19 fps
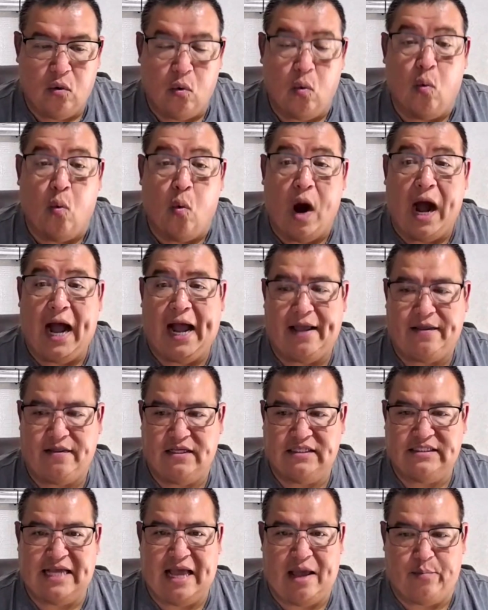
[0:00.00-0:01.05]
why
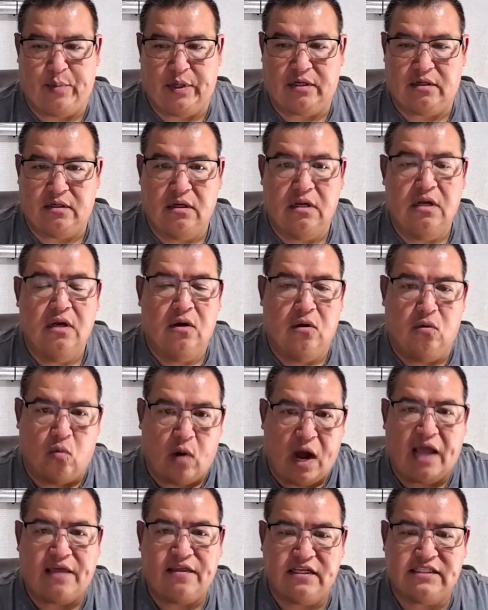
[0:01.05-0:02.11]
this happened.
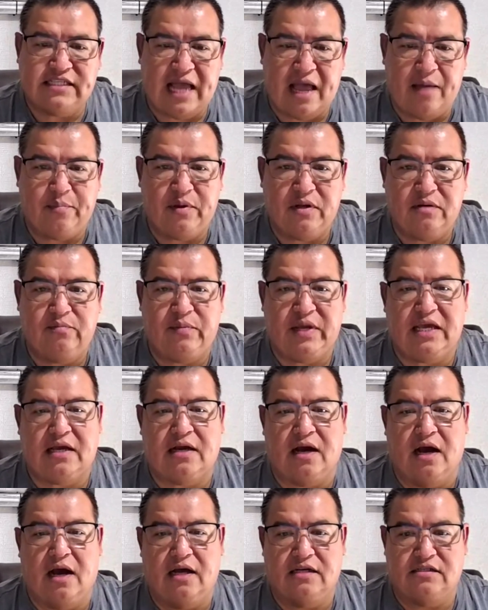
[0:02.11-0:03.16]
Why this happened?
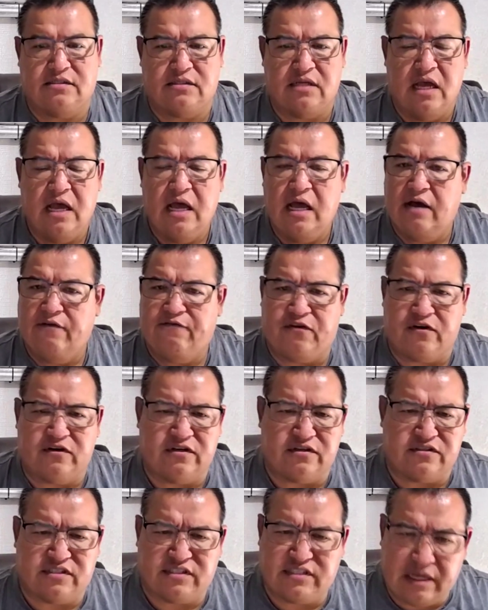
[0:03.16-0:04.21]
Because
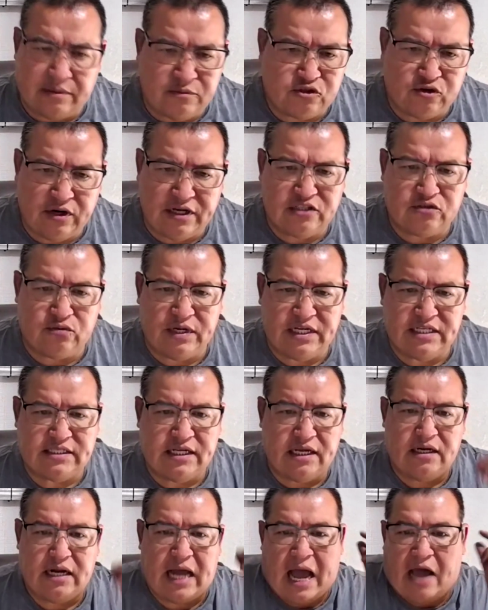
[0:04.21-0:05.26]
for some strange
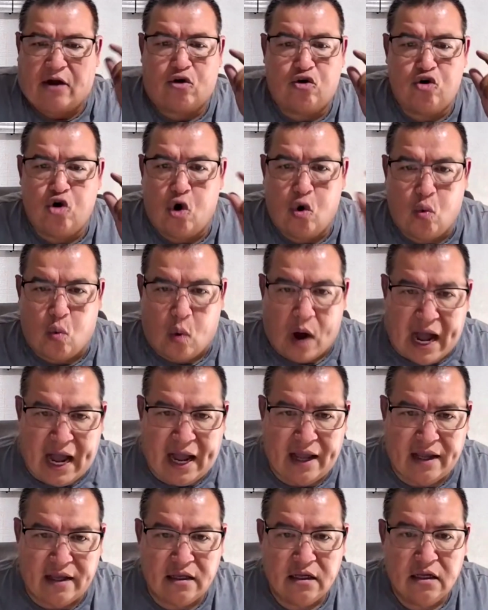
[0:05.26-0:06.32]
reason, I don't know
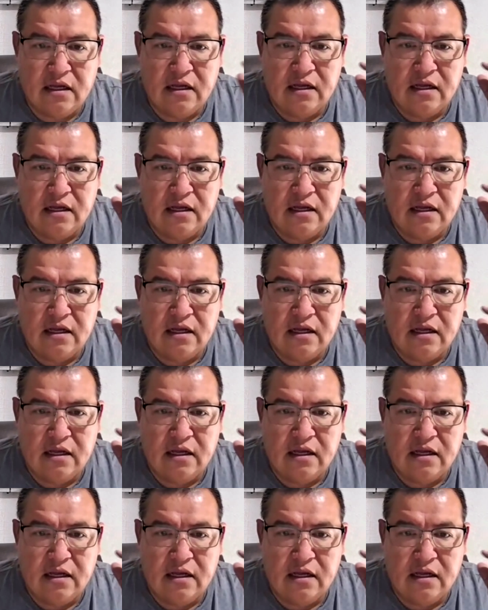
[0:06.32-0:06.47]
why.